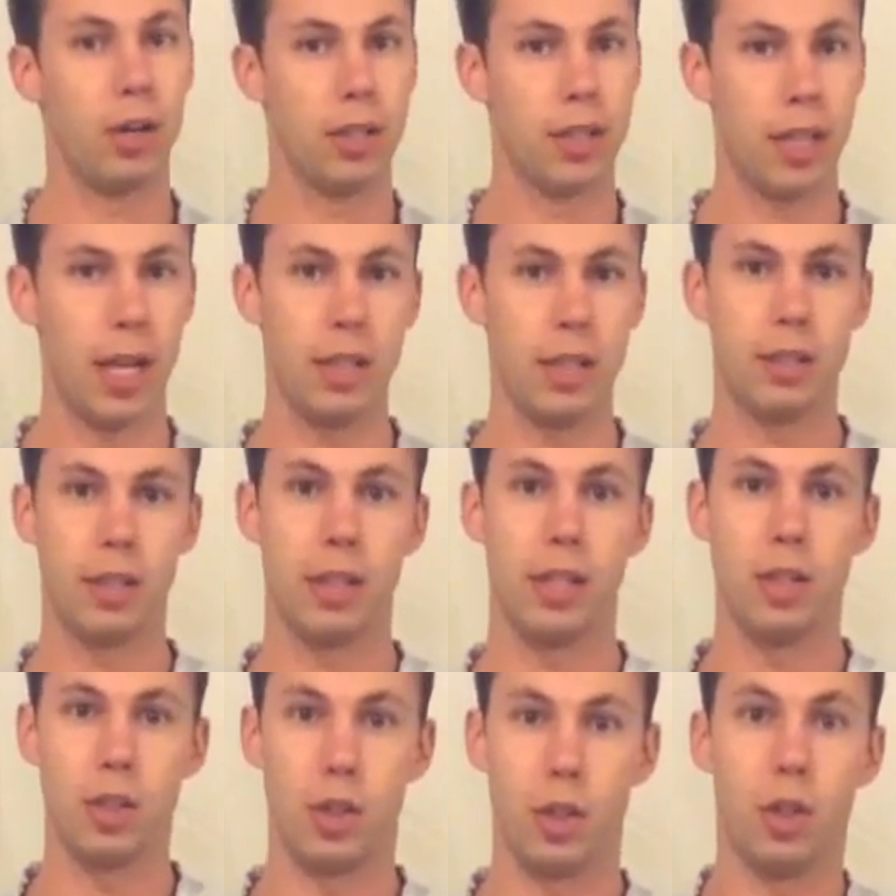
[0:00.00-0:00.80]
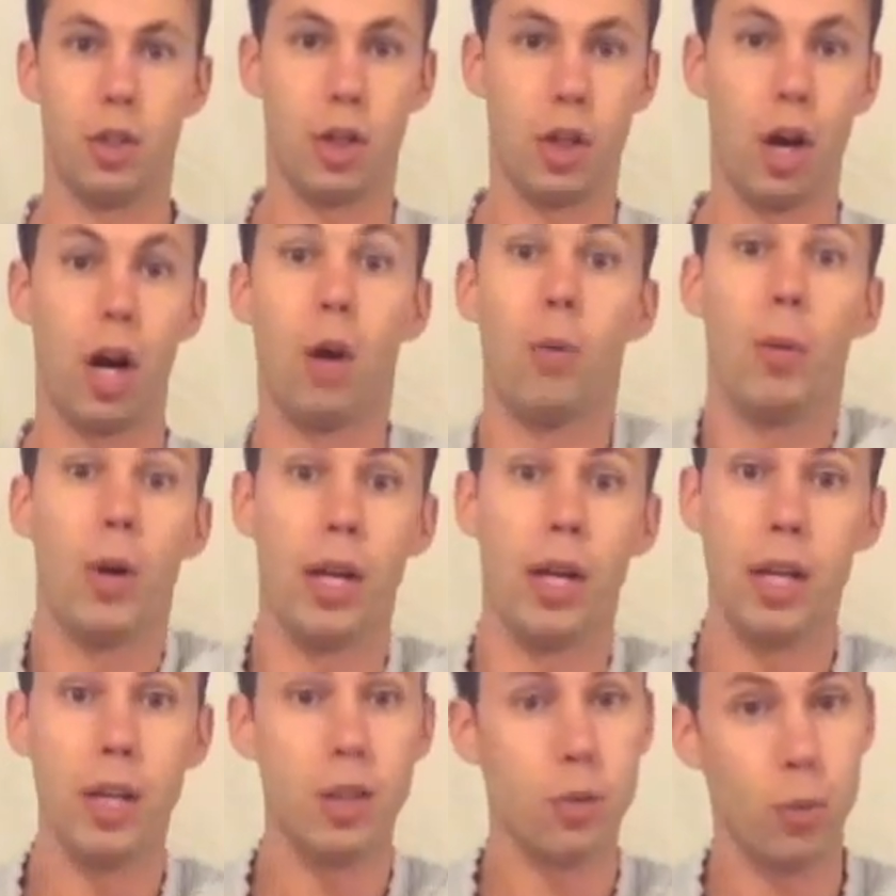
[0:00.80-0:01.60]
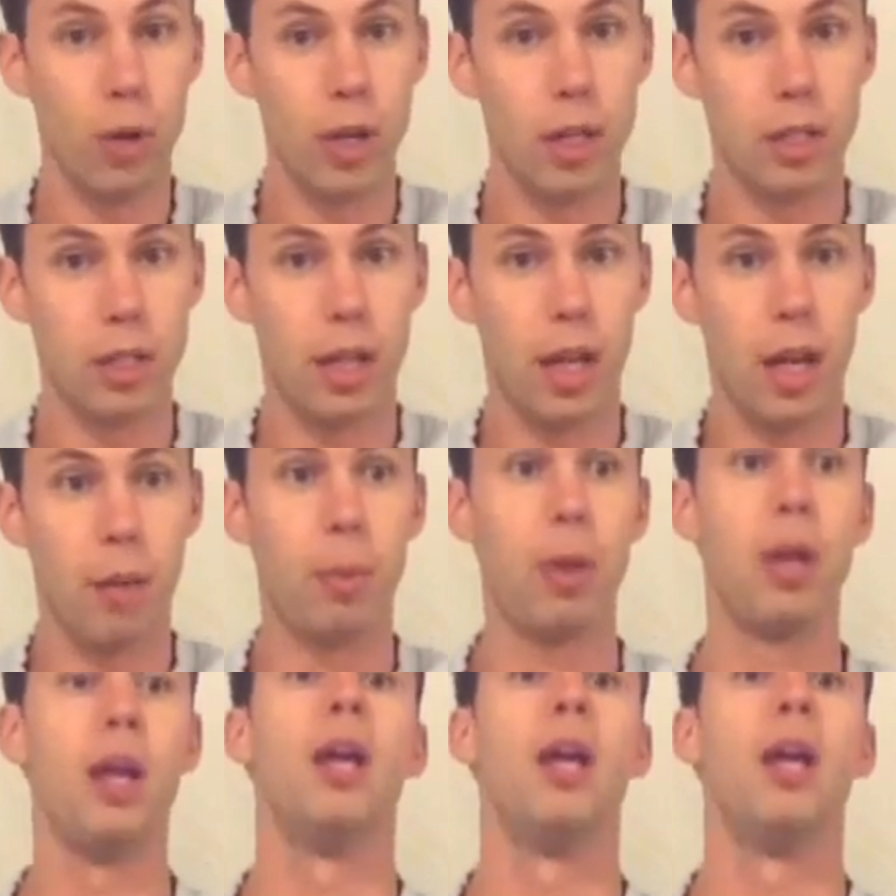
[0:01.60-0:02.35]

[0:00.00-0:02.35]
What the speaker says: intensity so your heart rate is raised up,